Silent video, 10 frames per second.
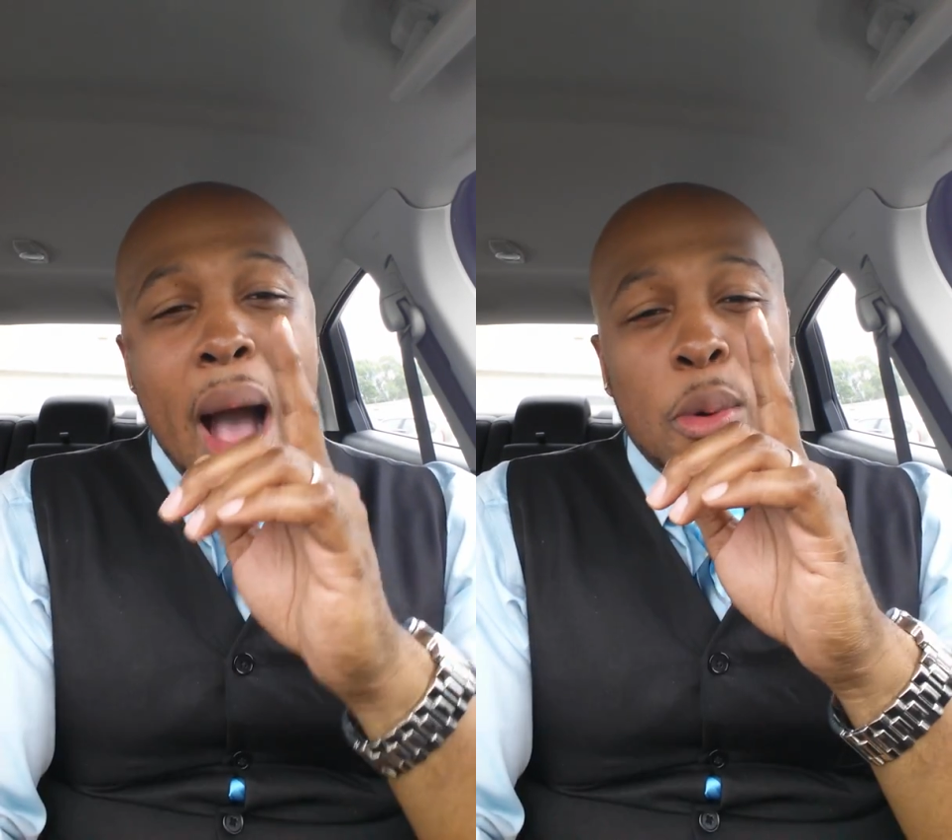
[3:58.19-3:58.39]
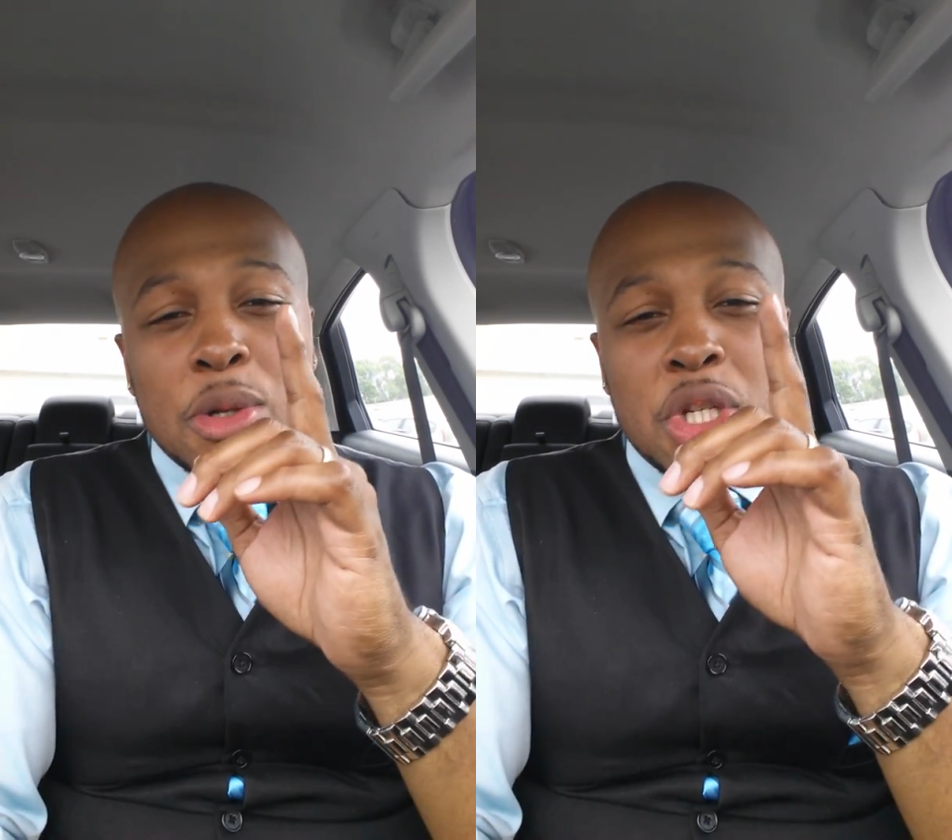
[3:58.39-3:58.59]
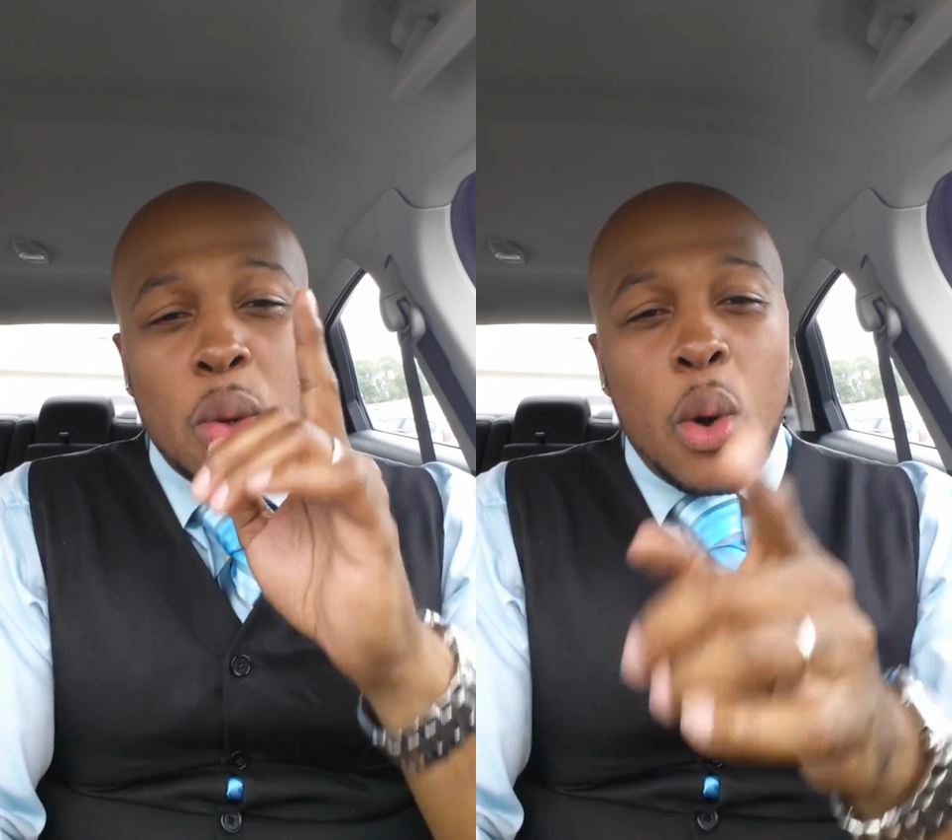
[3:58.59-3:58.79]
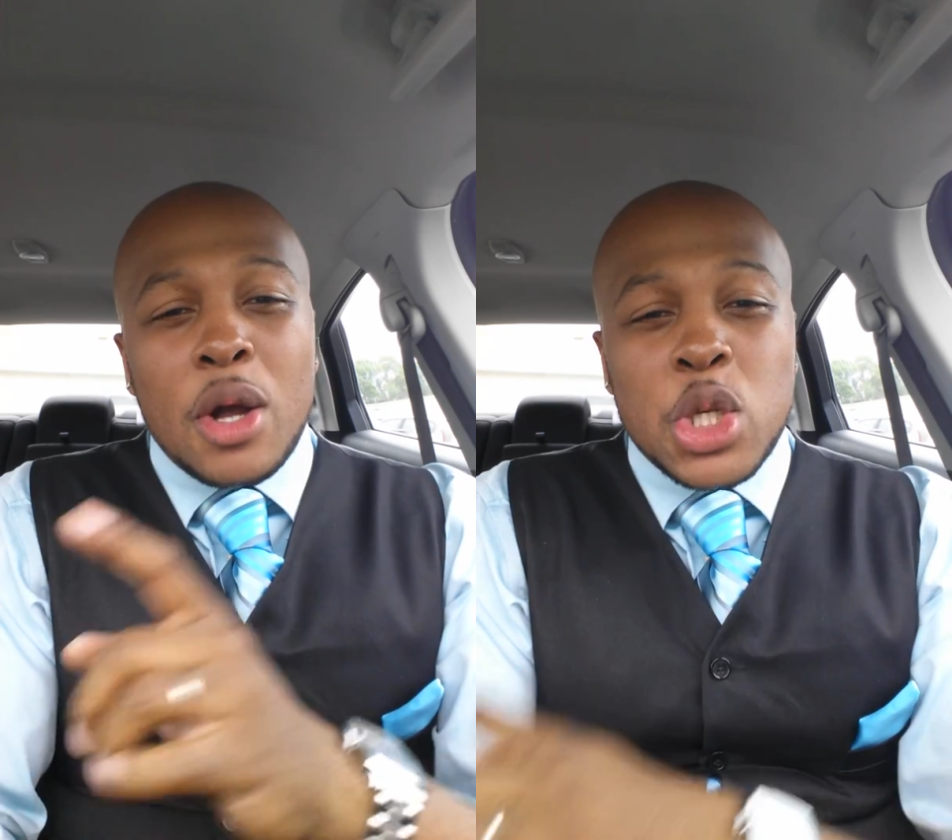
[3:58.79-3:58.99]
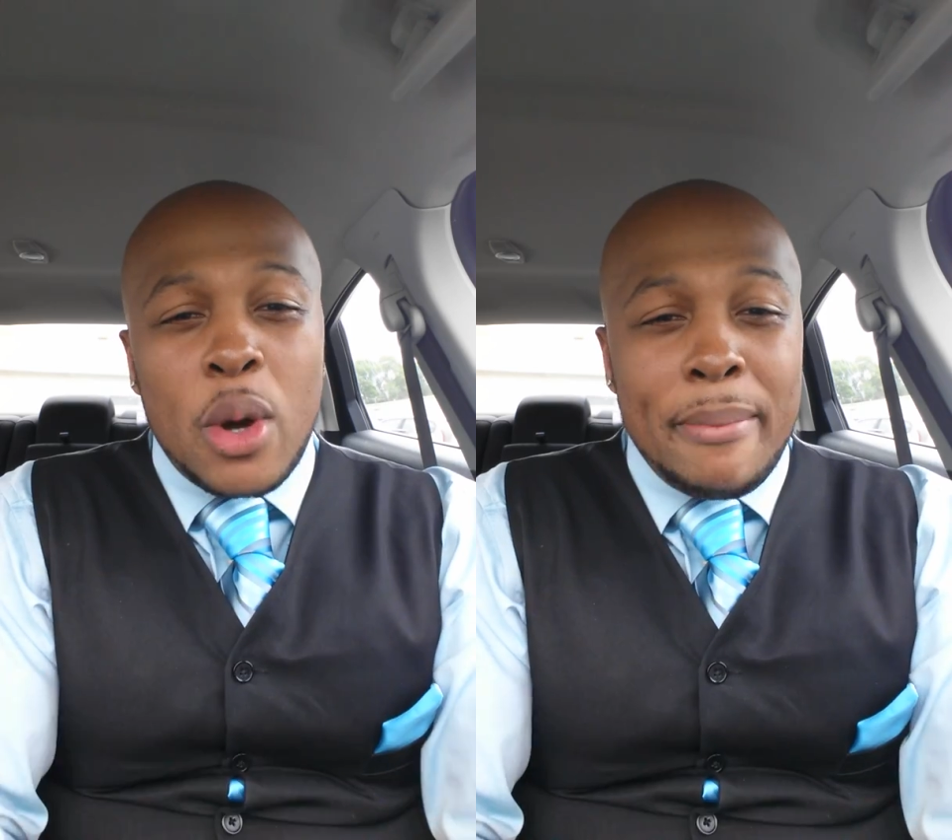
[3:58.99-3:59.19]
I want you to
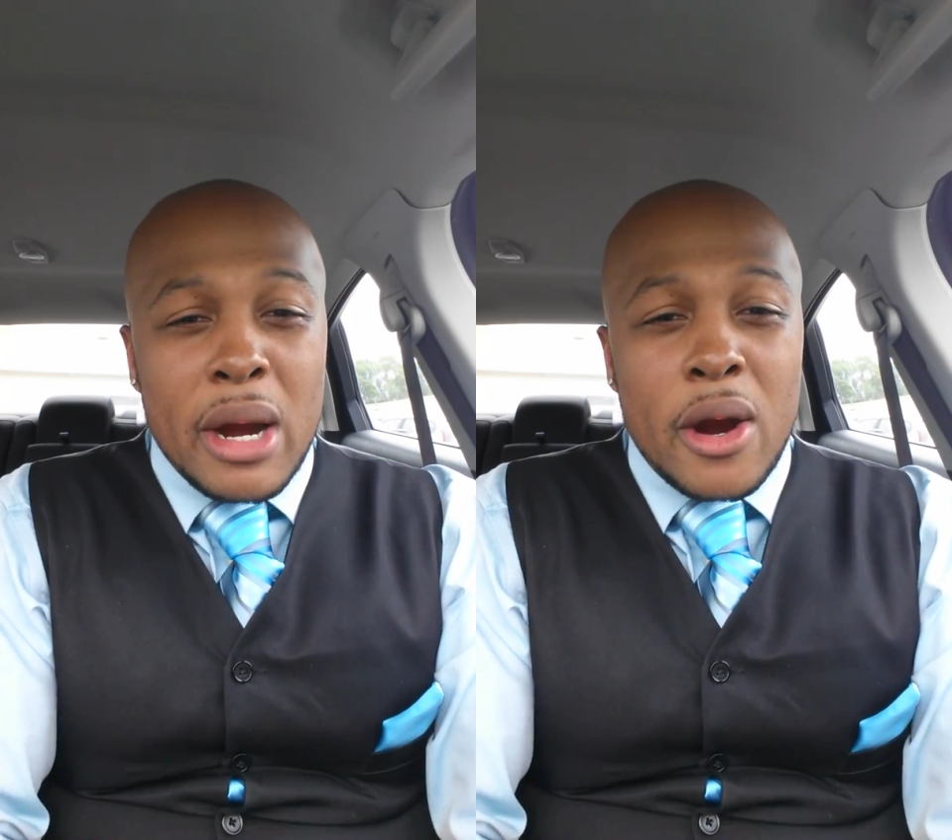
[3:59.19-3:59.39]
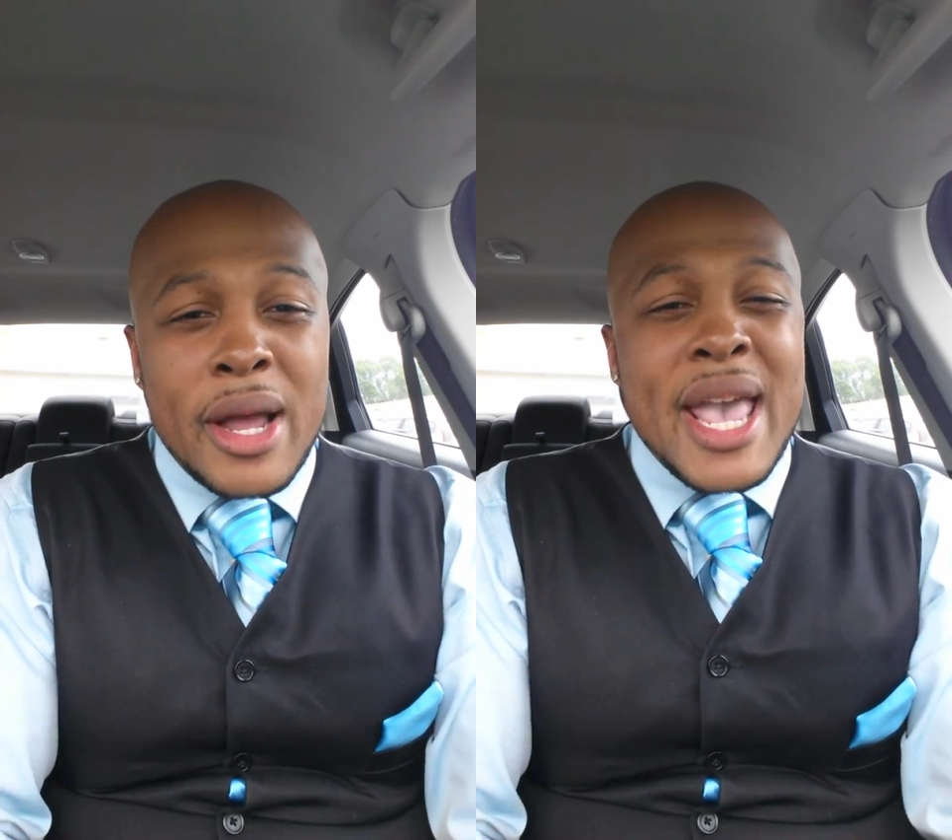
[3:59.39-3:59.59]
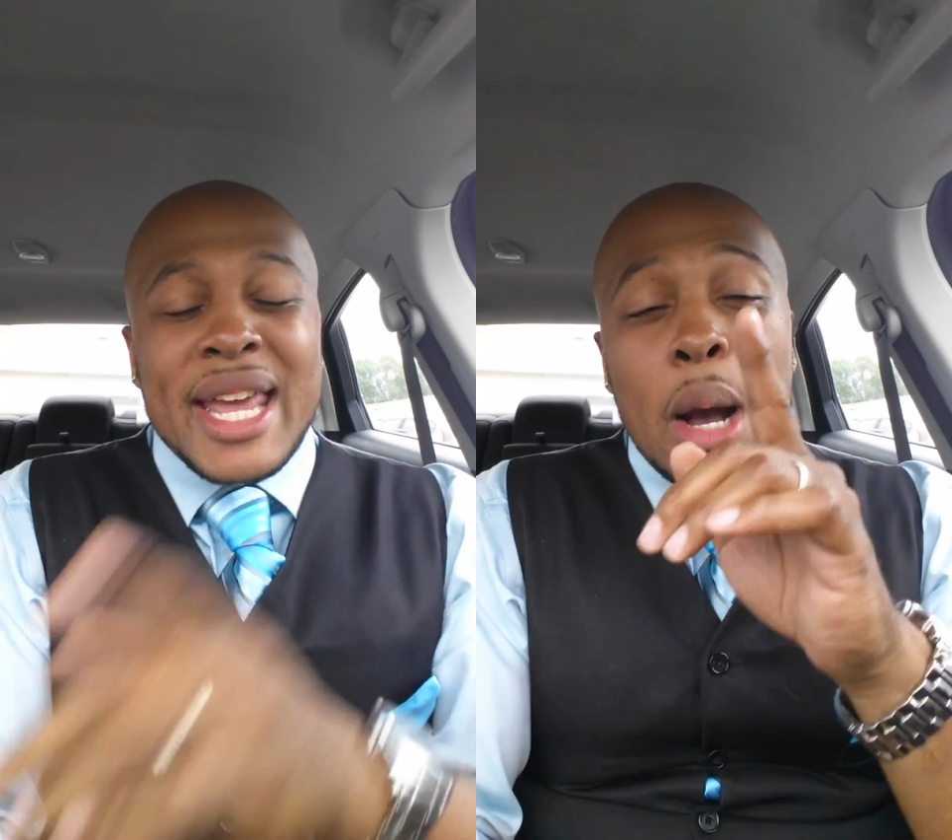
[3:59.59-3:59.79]
walk to a mirror